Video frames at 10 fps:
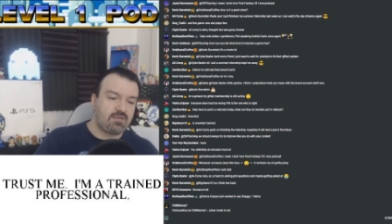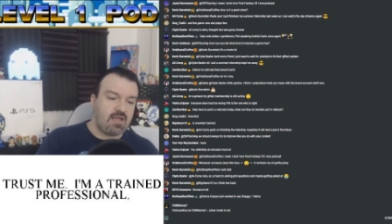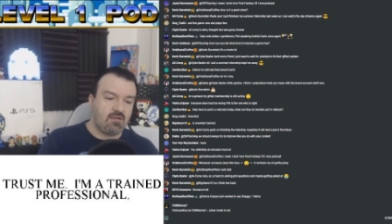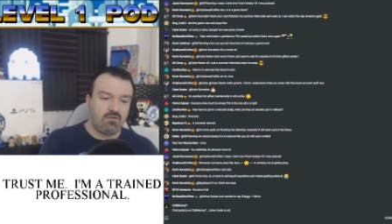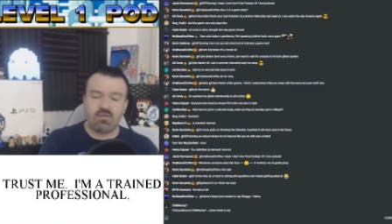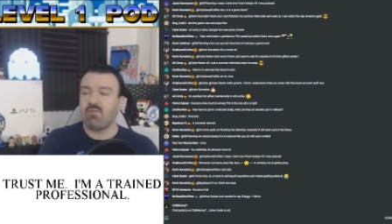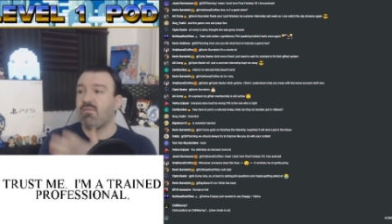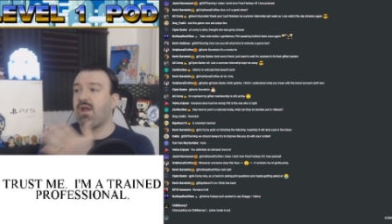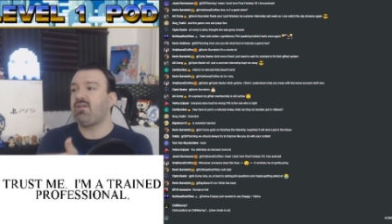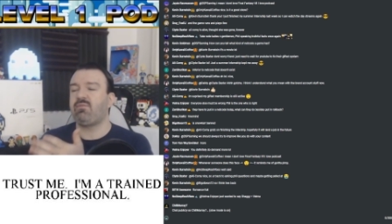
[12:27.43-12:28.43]
Take a look at
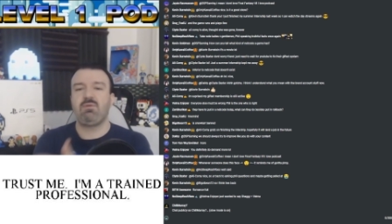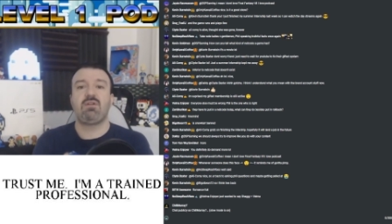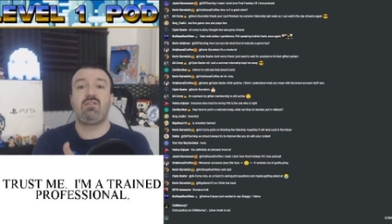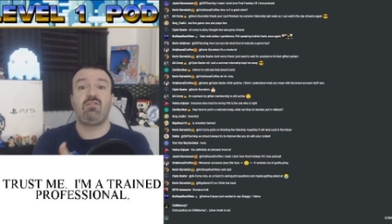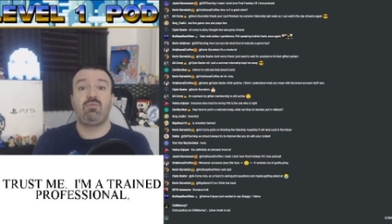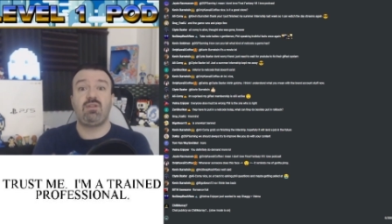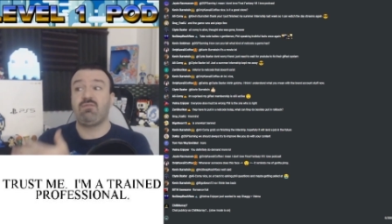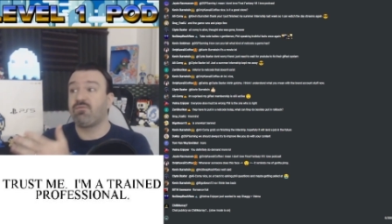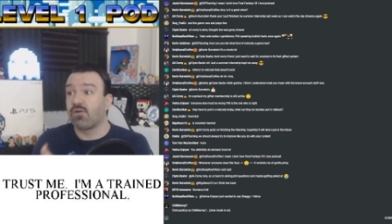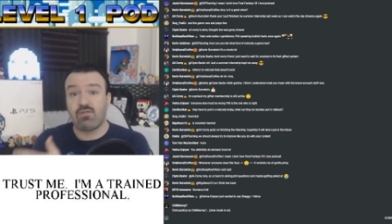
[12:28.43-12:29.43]
my experiences with
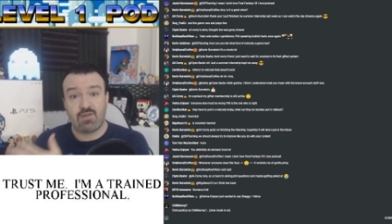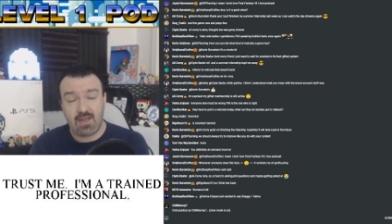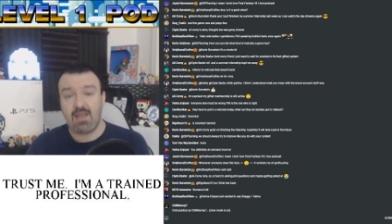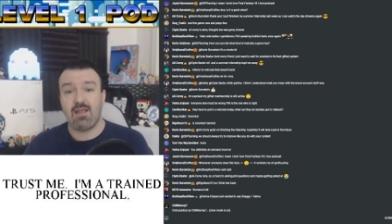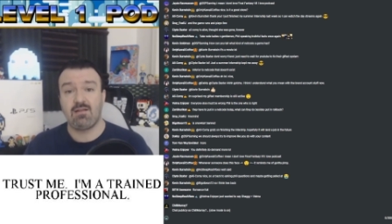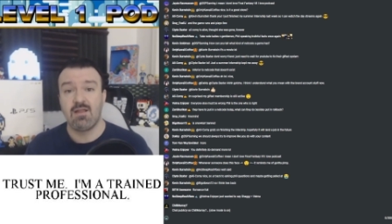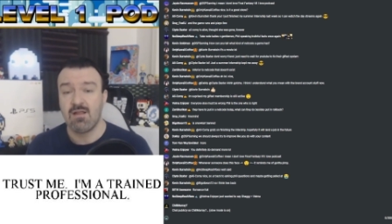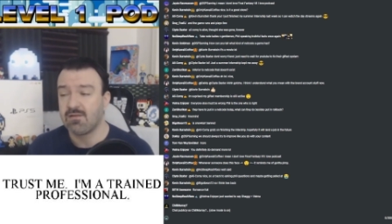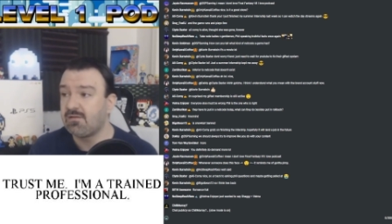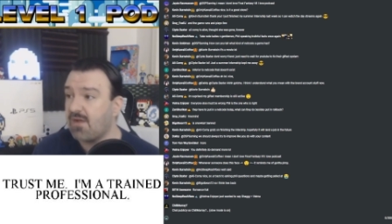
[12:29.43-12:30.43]
it firsthand,
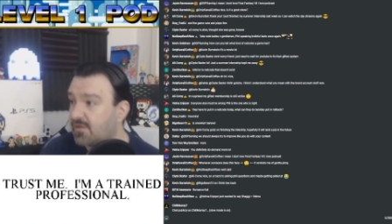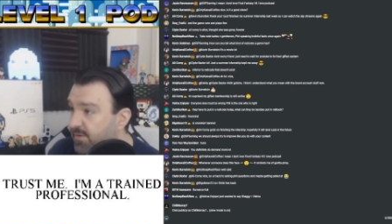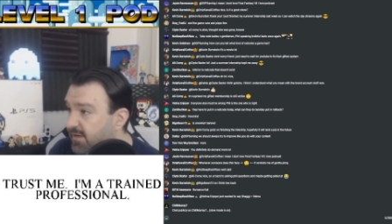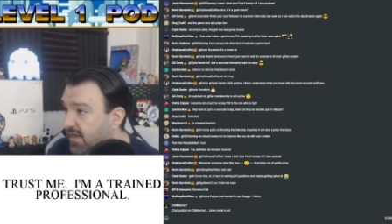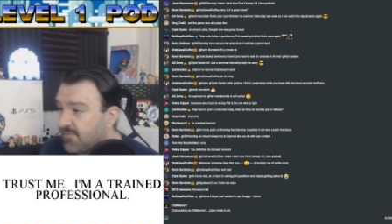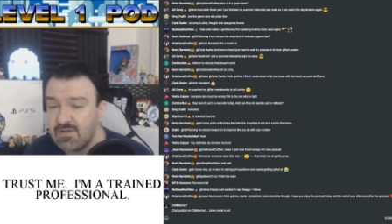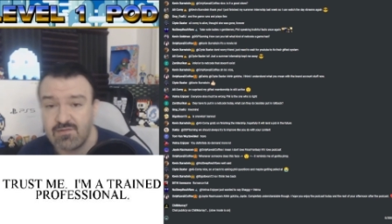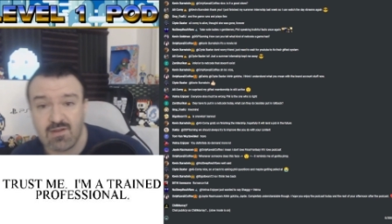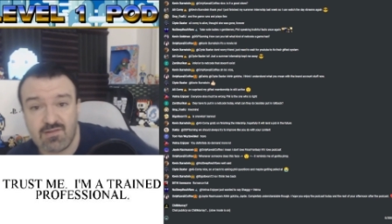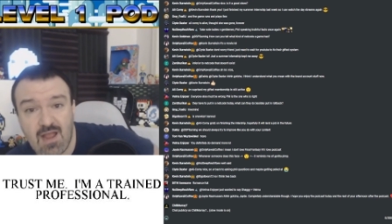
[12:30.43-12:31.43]
the documented
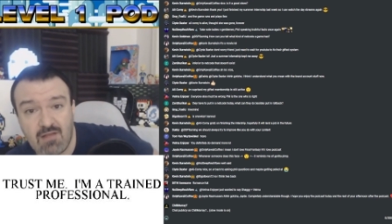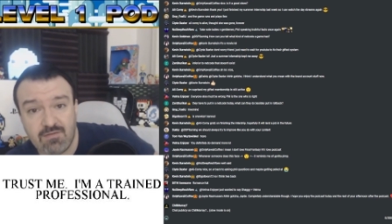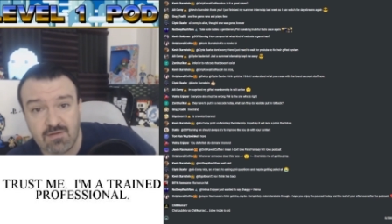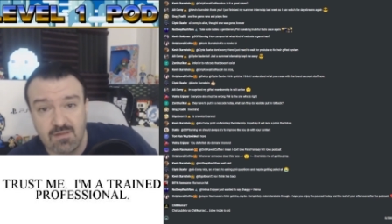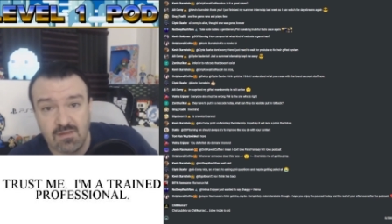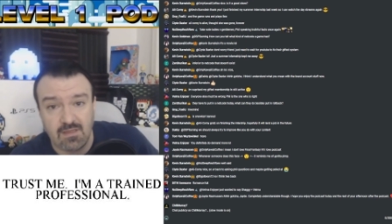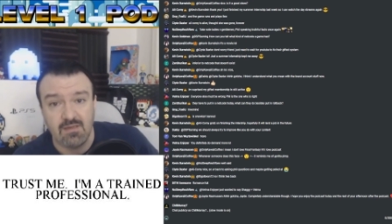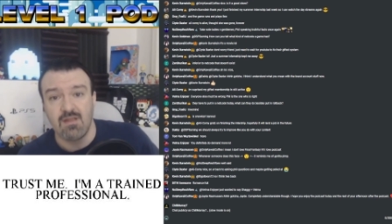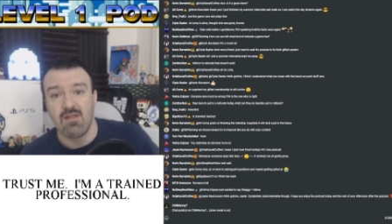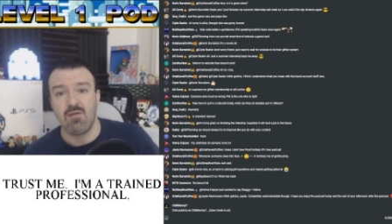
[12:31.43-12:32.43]
evidence that it's not very
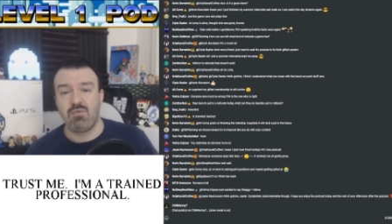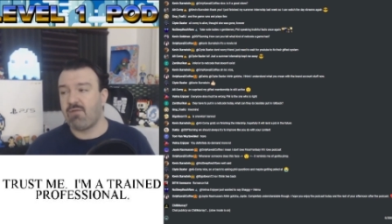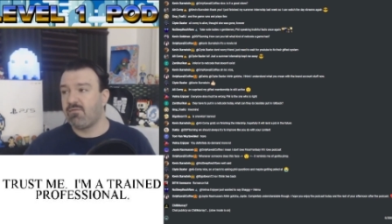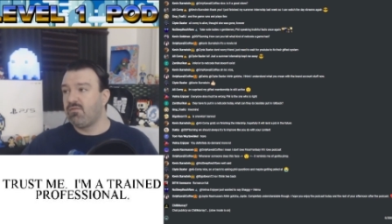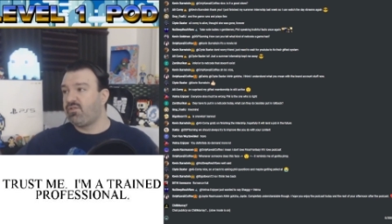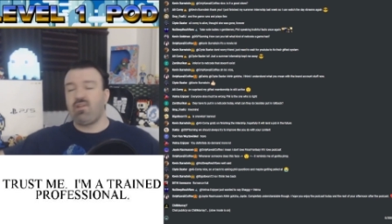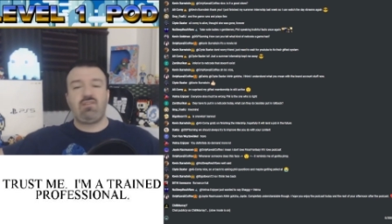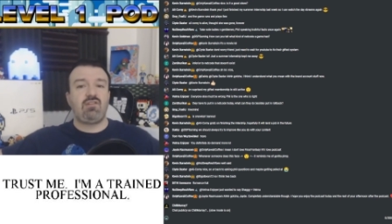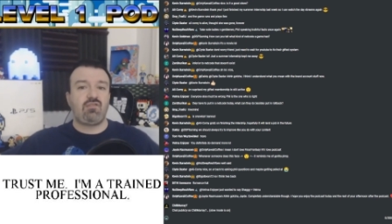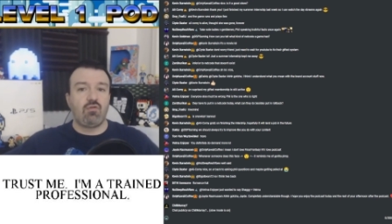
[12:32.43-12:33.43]
good, but everyone
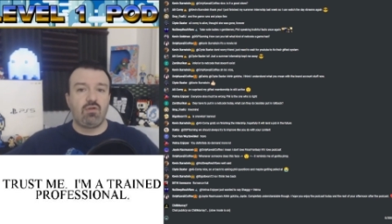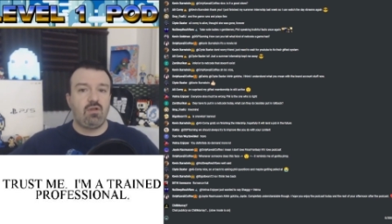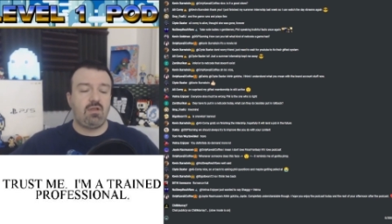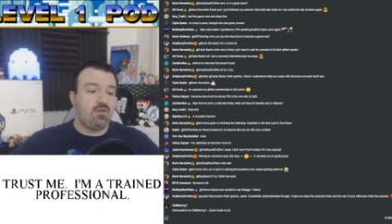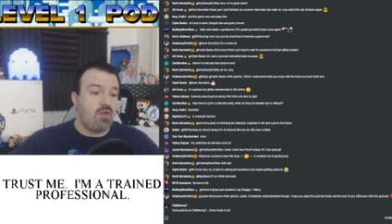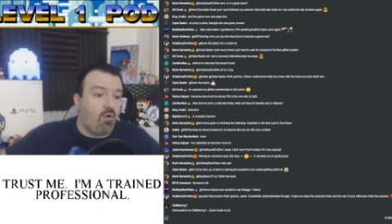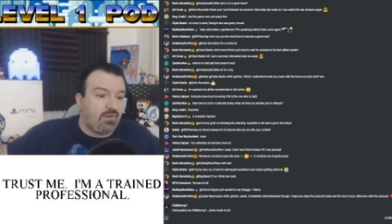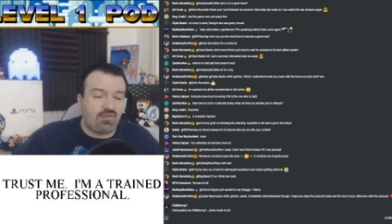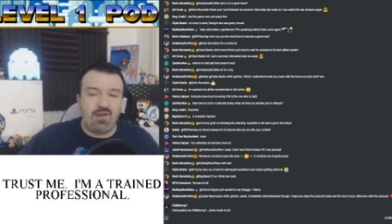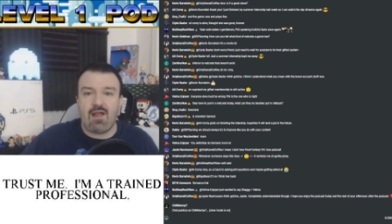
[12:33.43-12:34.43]
says it's so good.
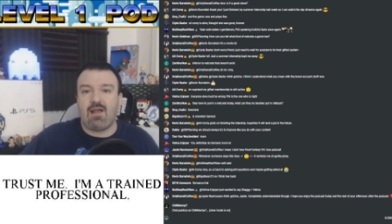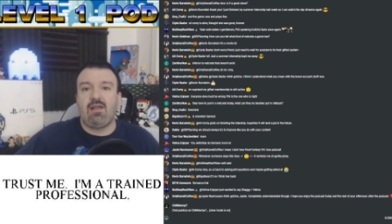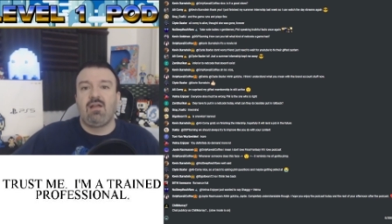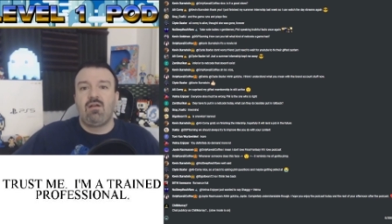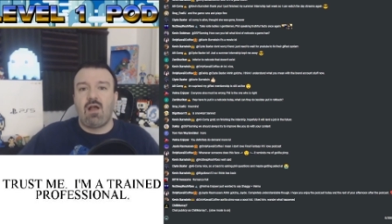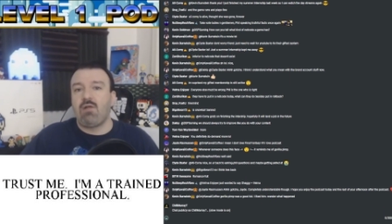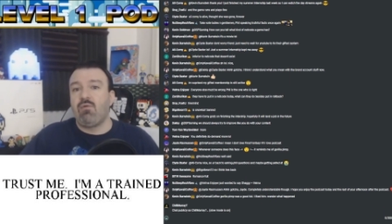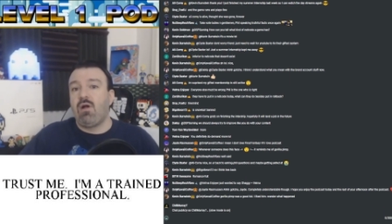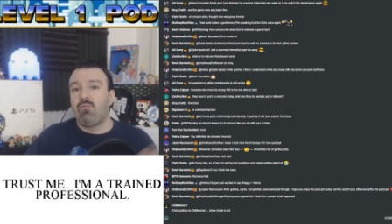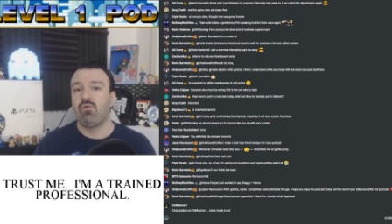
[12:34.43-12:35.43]
No, it's not.
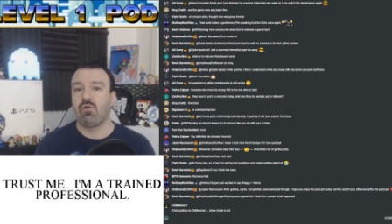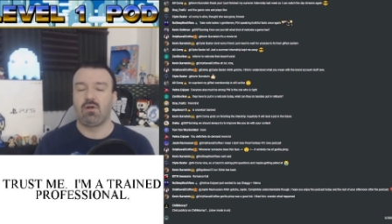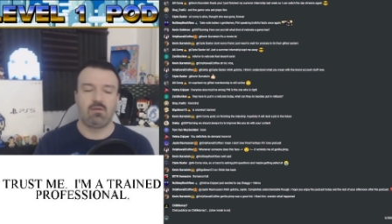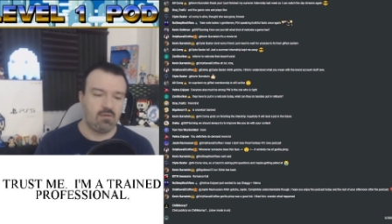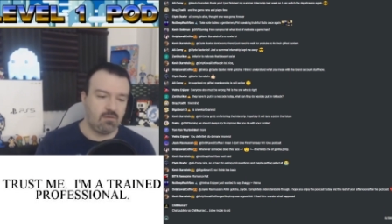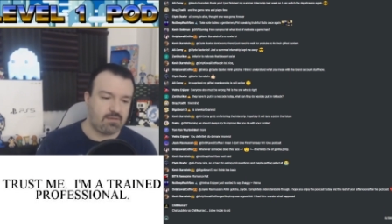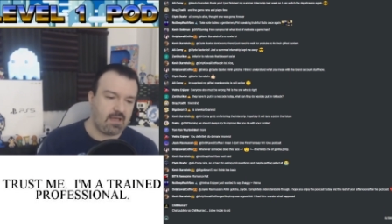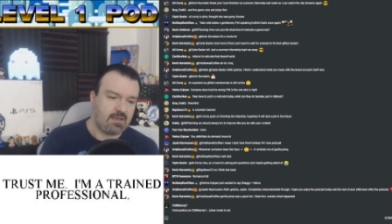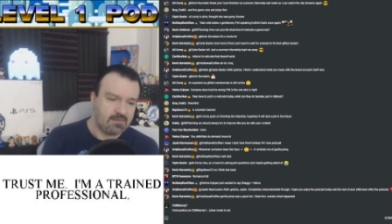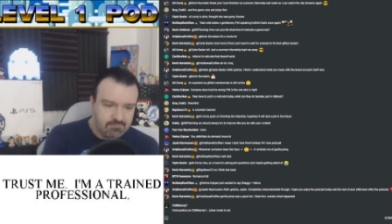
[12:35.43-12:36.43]
I want more,
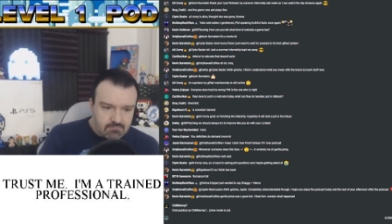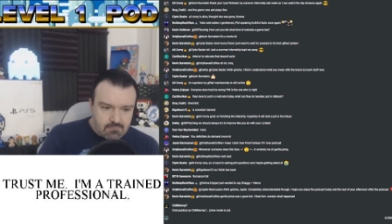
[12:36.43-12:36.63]
okay?